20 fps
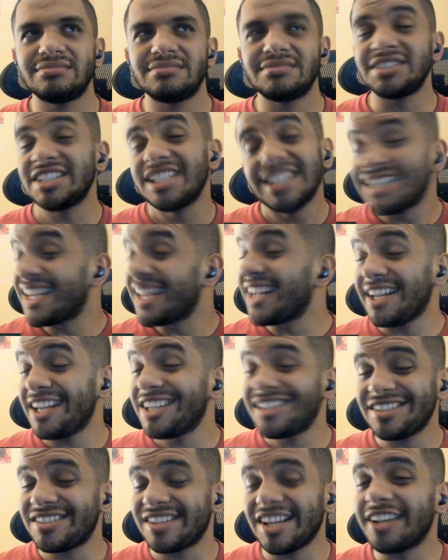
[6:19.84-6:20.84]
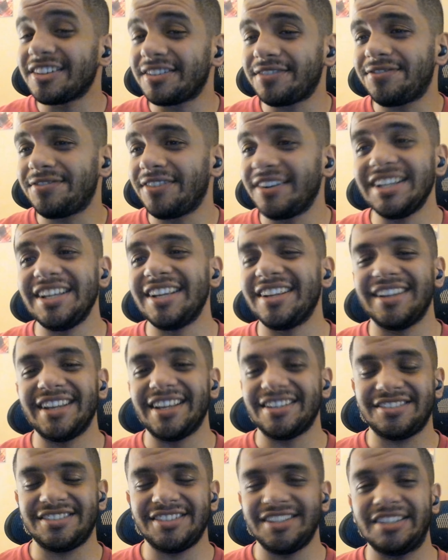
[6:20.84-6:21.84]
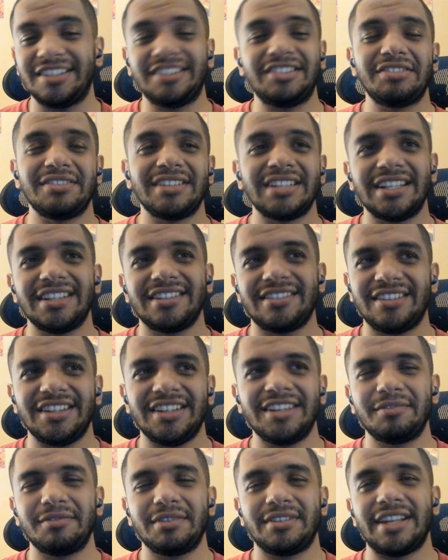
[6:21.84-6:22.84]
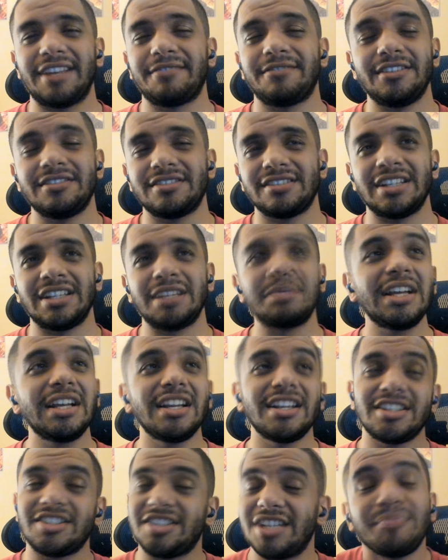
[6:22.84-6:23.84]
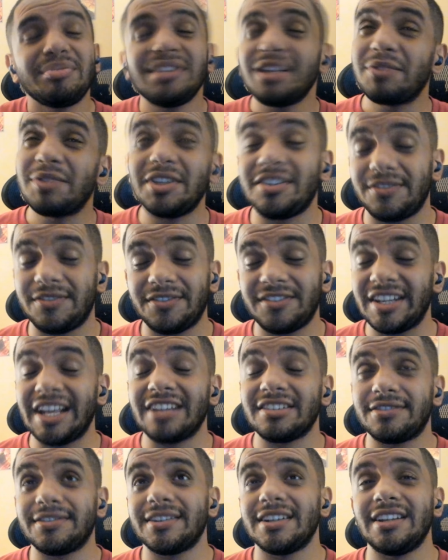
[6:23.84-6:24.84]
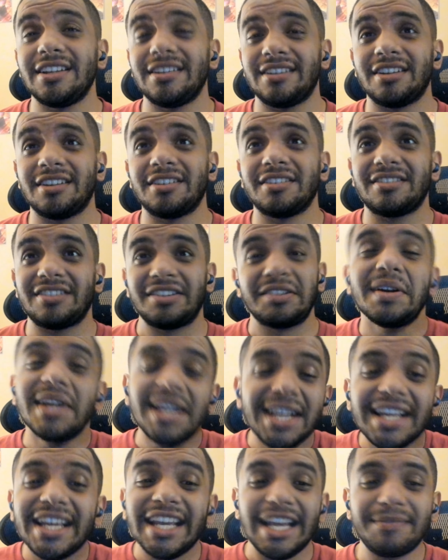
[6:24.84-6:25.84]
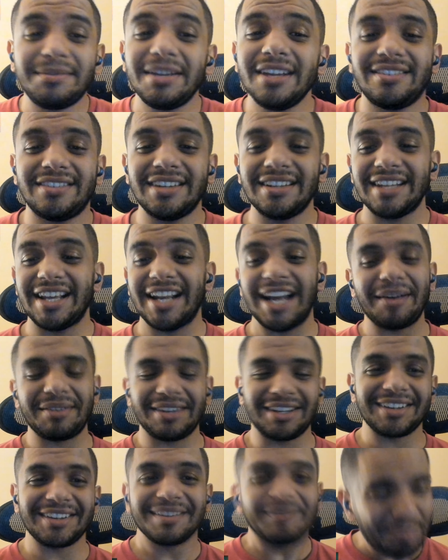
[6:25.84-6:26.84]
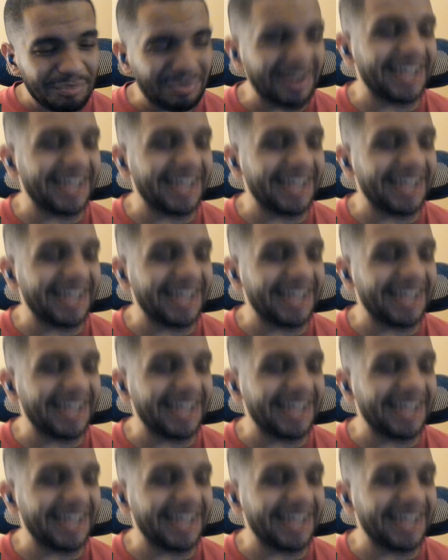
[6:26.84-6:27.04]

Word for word: Yeah, it just sounds funny as shit doing it, saying it was that fusion name. Shiblet would sounds funny as hell. So if they said that, I was like, bet